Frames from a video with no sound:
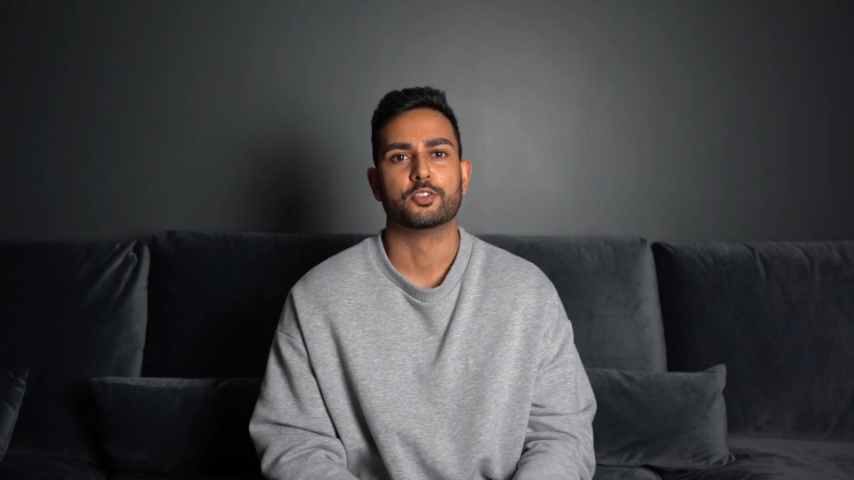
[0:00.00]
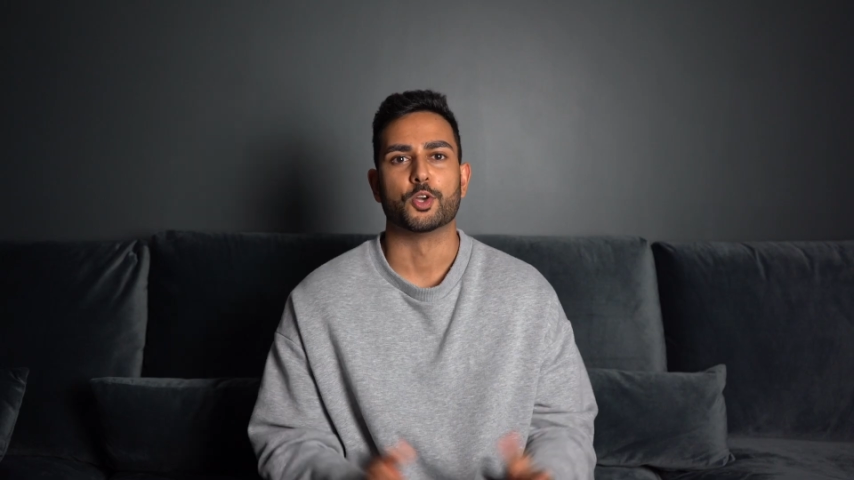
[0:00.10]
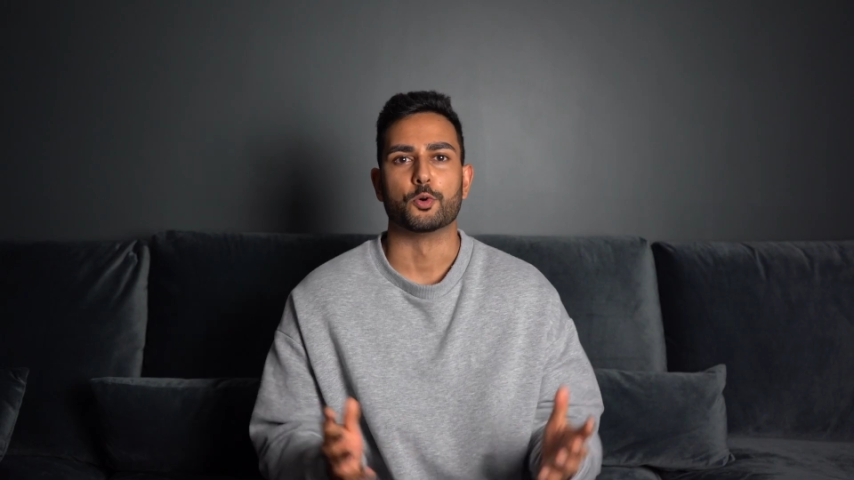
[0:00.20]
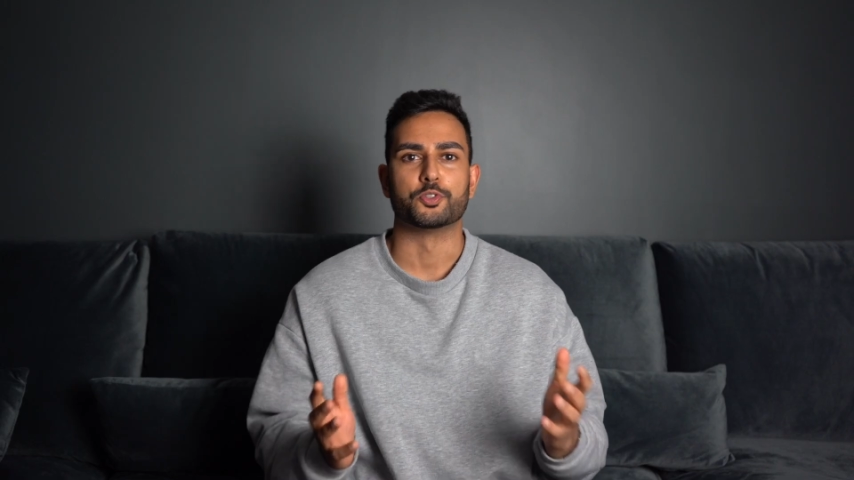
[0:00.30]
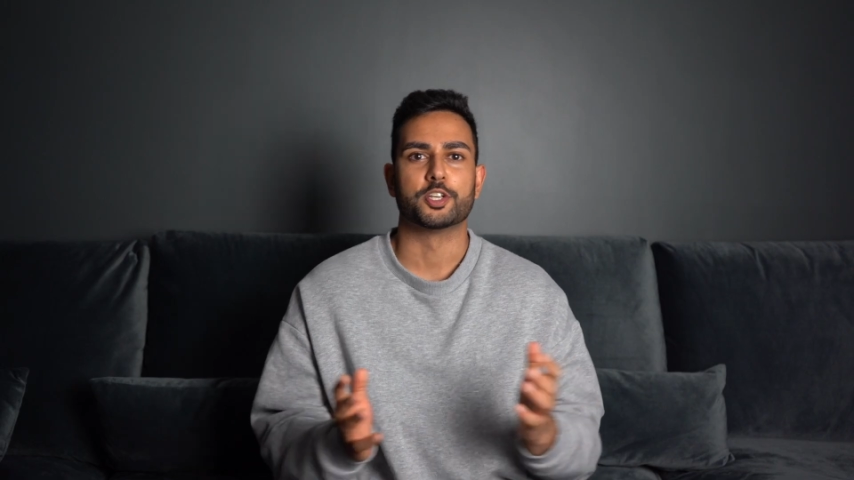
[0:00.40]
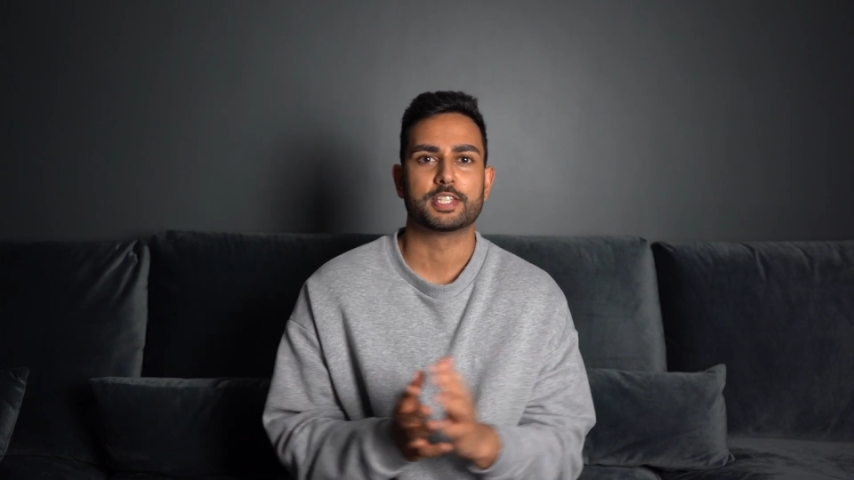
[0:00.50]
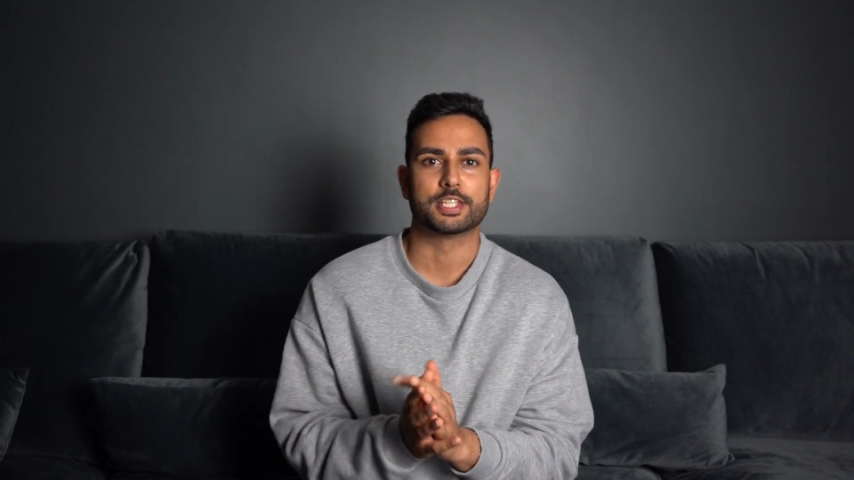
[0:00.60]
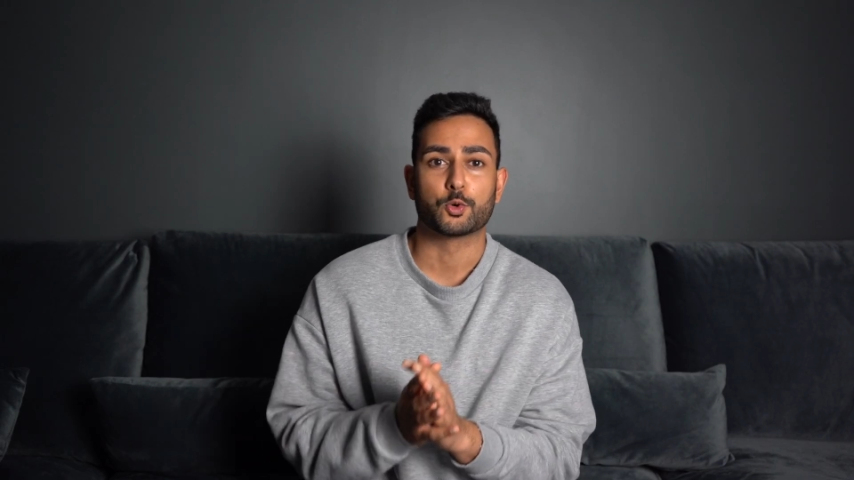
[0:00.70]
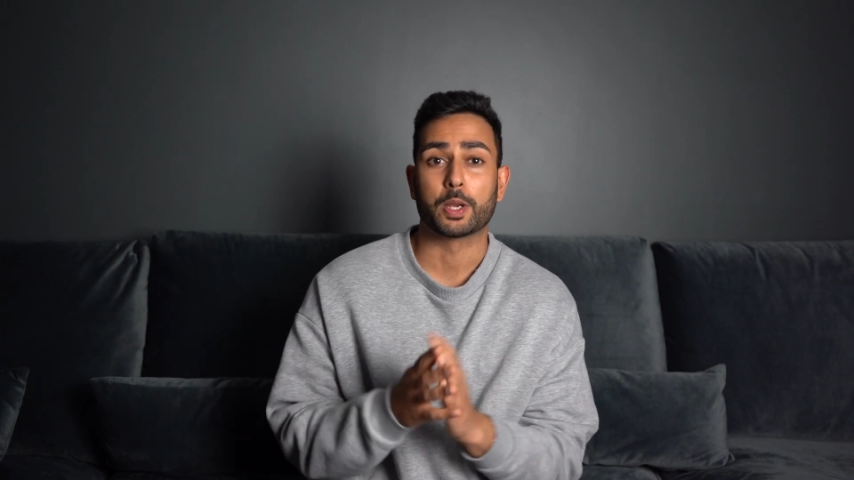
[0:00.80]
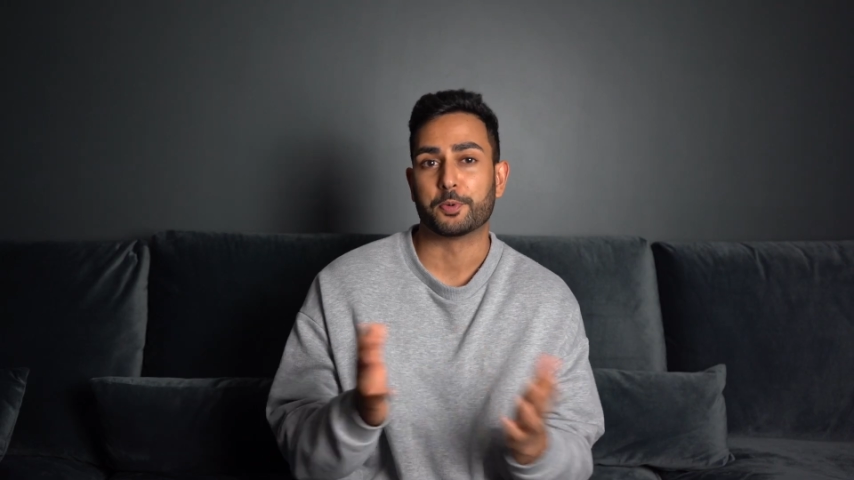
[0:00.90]
So, just as
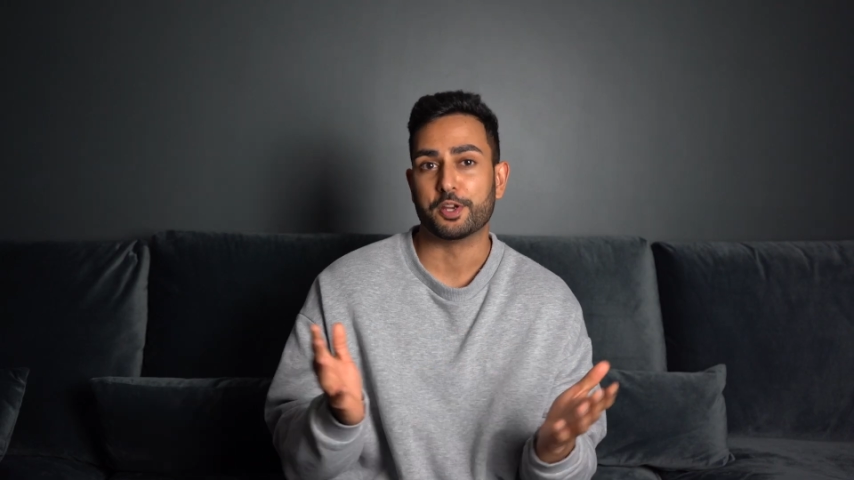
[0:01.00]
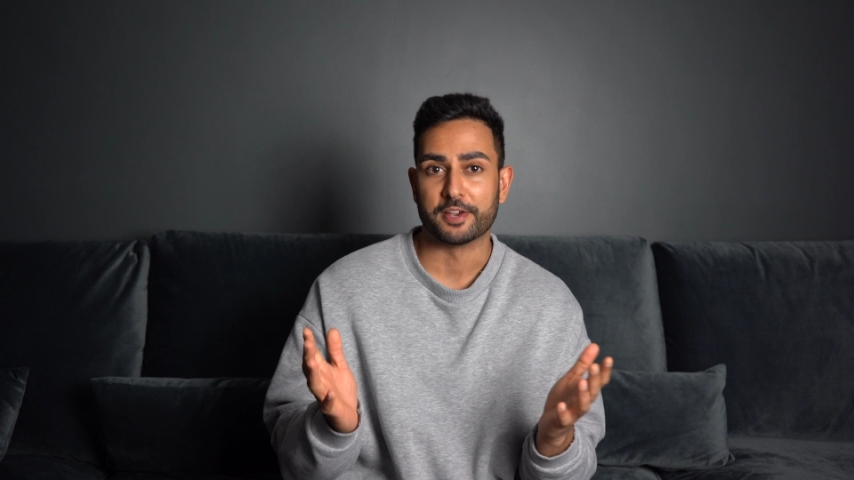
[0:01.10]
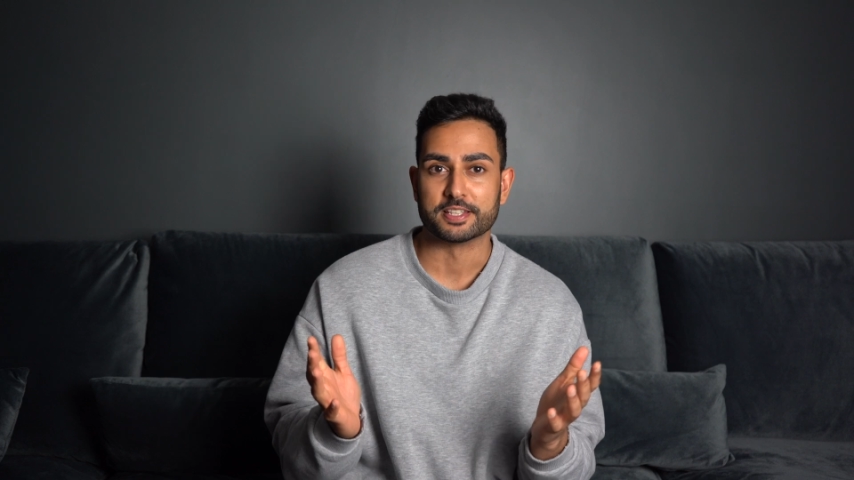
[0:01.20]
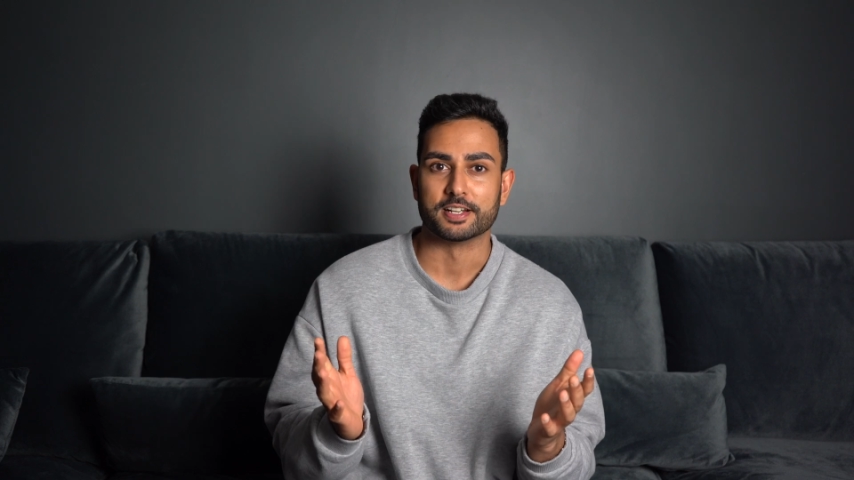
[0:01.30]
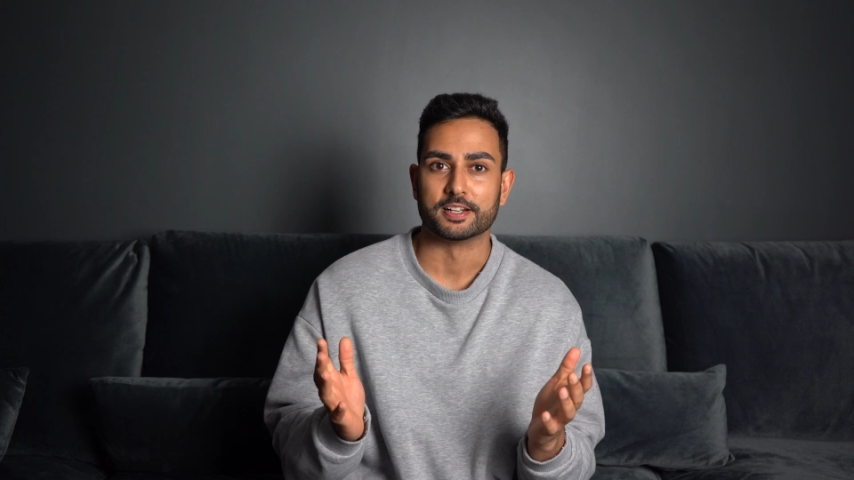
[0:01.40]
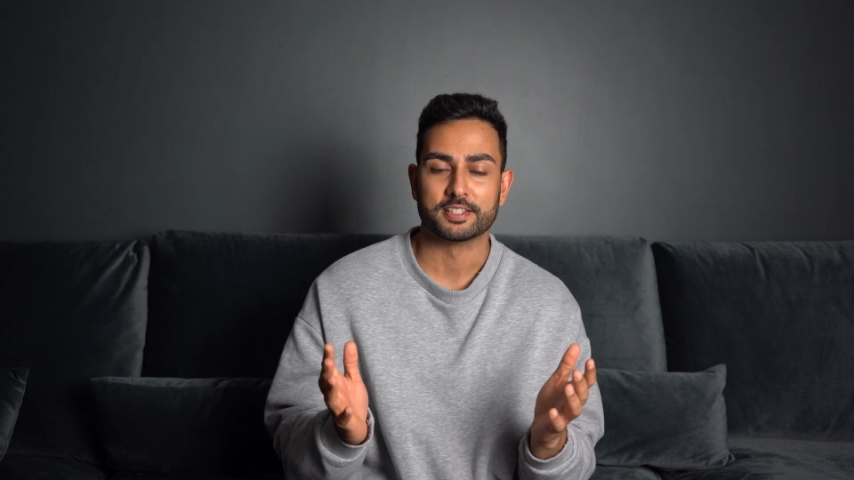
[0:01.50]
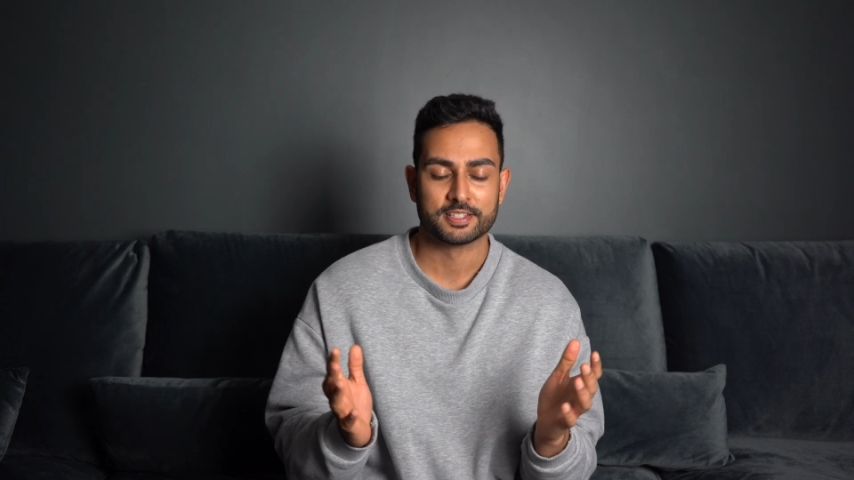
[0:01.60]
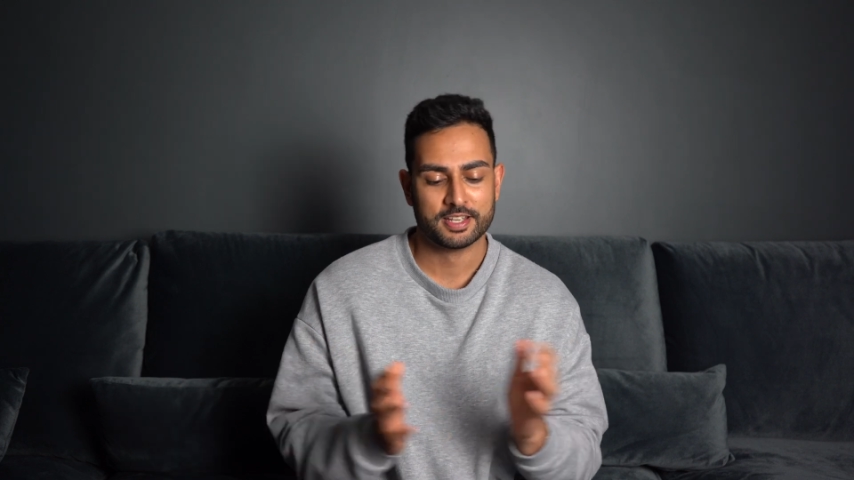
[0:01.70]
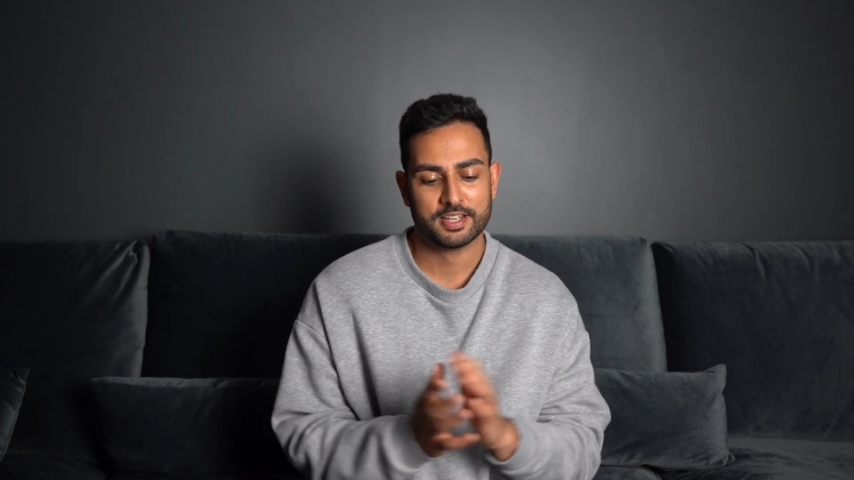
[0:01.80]
a quick preface, guys,